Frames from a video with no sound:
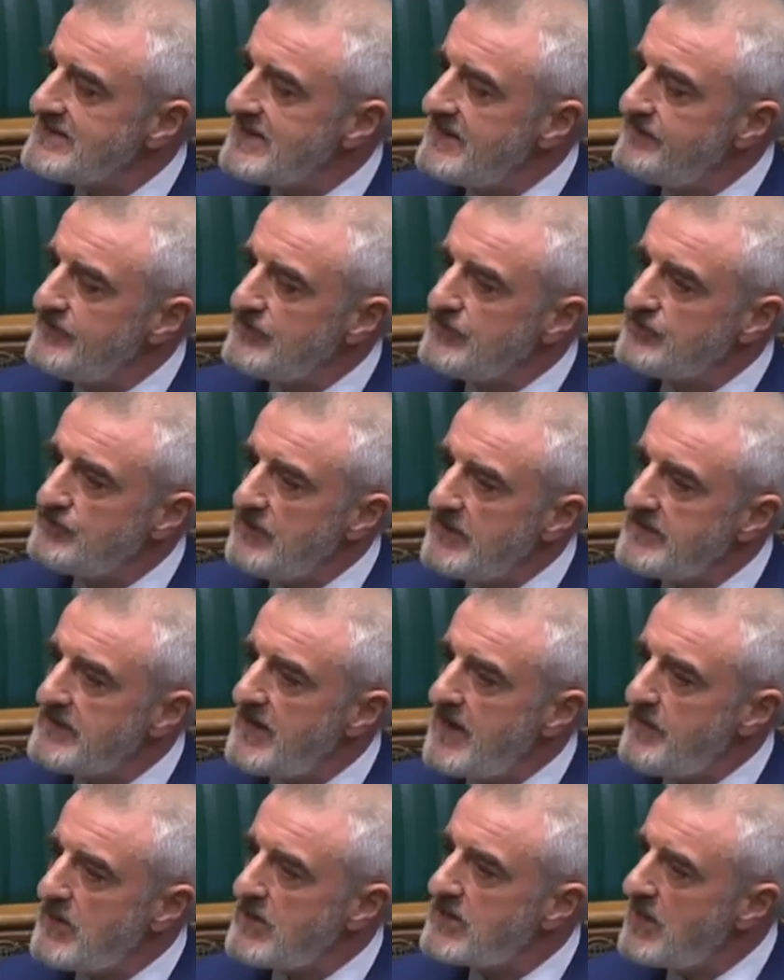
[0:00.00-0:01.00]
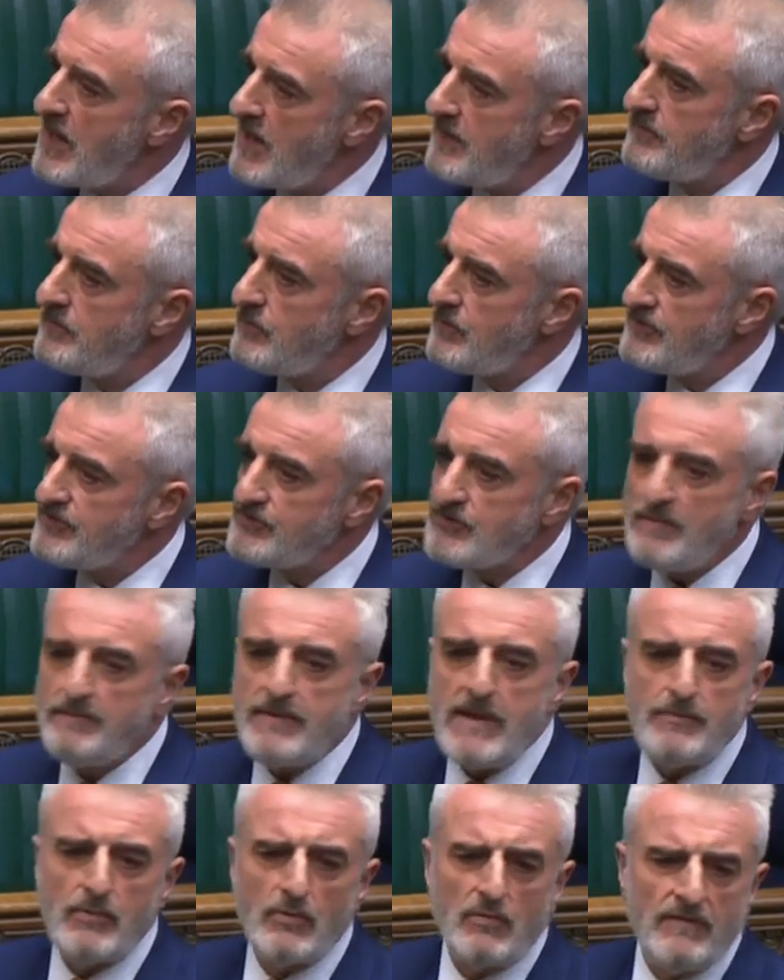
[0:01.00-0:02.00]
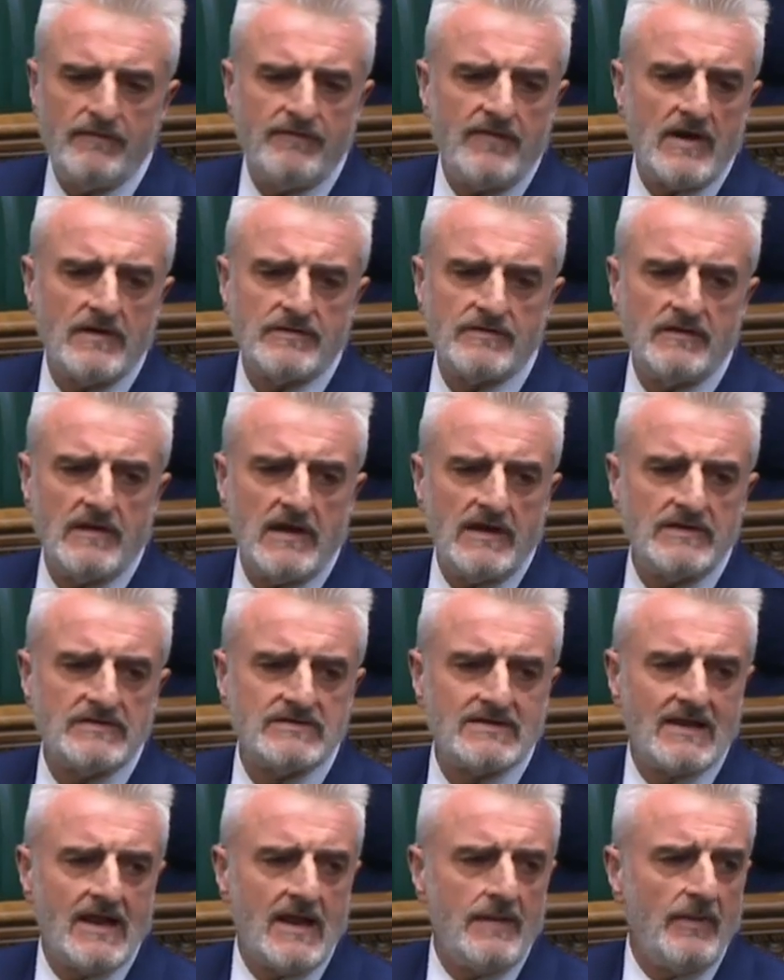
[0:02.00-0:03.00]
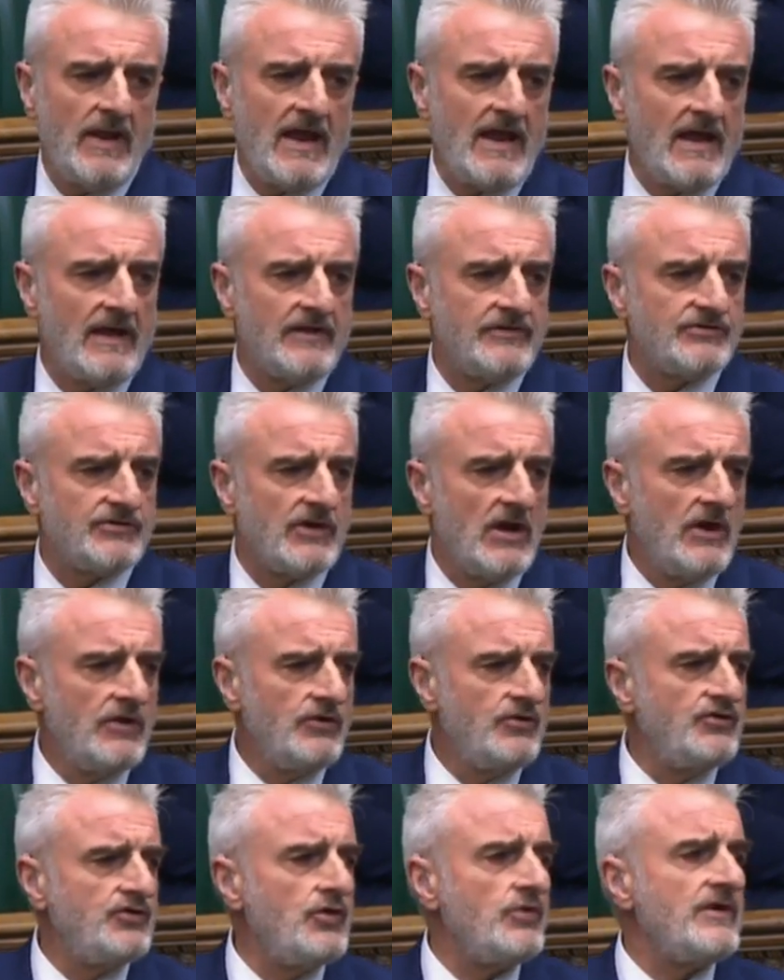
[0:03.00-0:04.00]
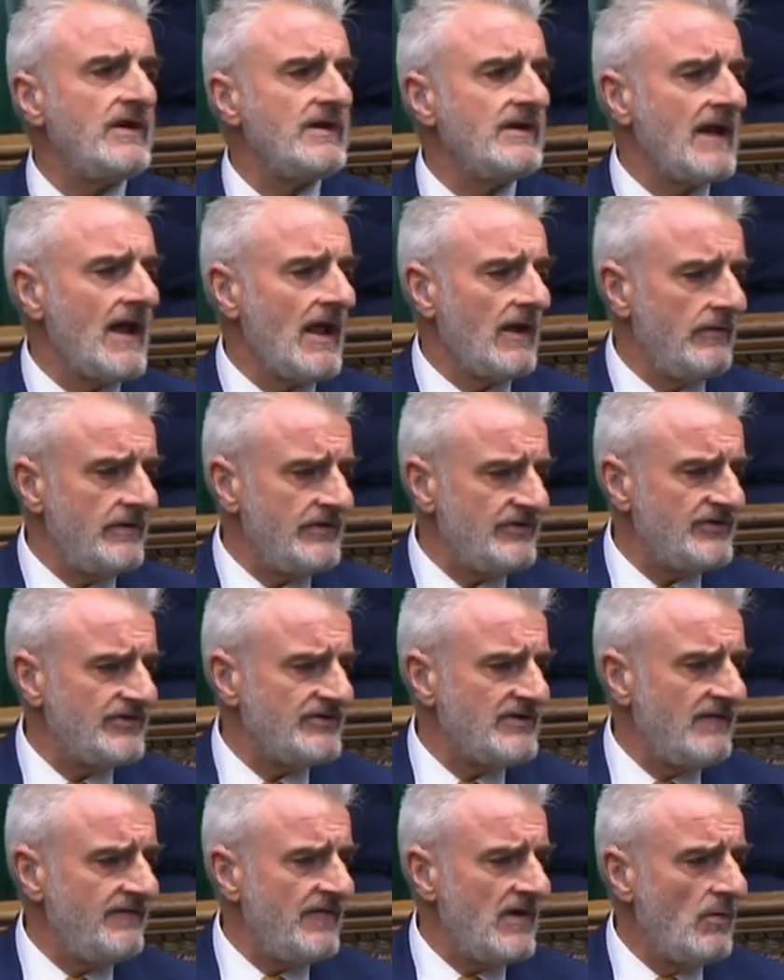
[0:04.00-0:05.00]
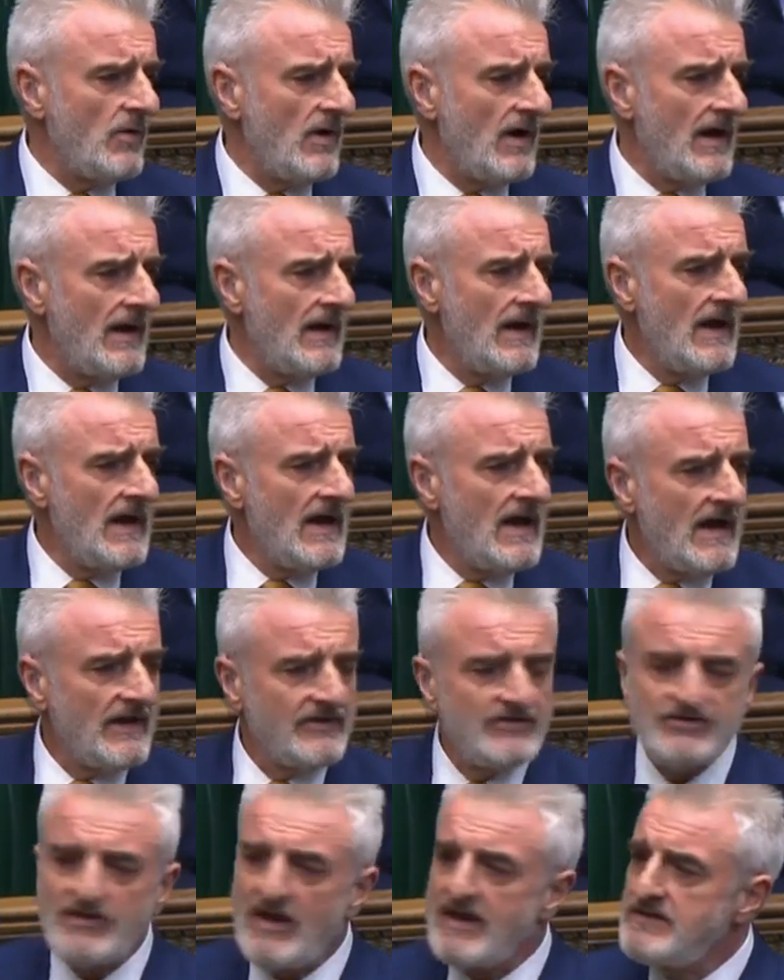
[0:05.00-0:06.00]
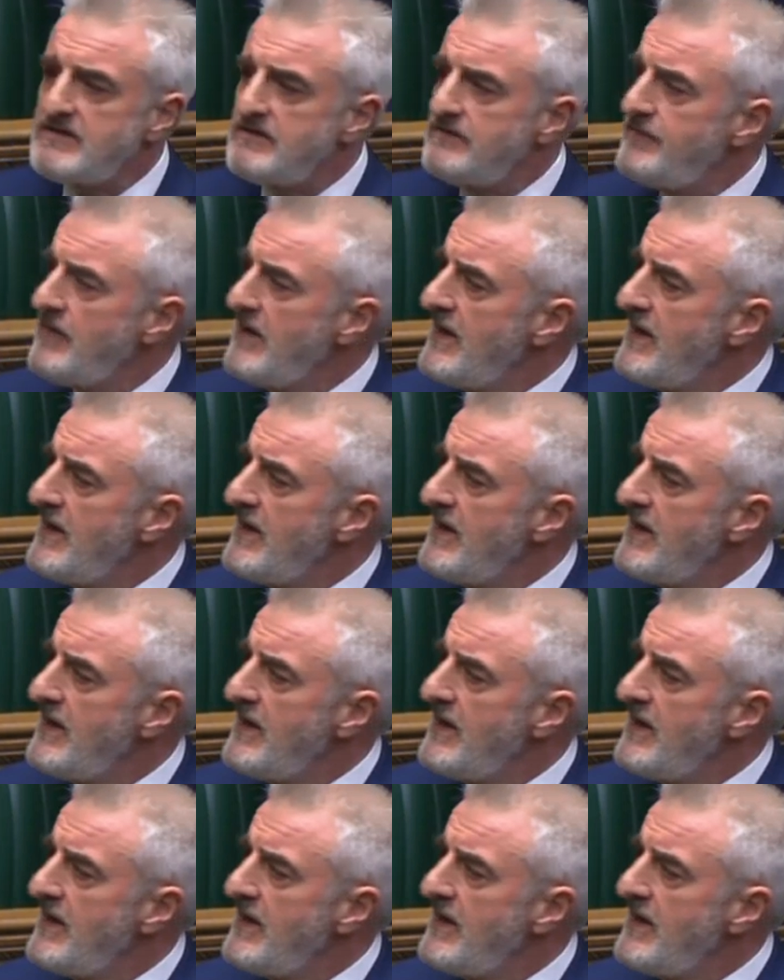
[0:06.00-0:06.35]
and frustrated I become when some people refer to these glibly as shooting galleries, as if they were a site of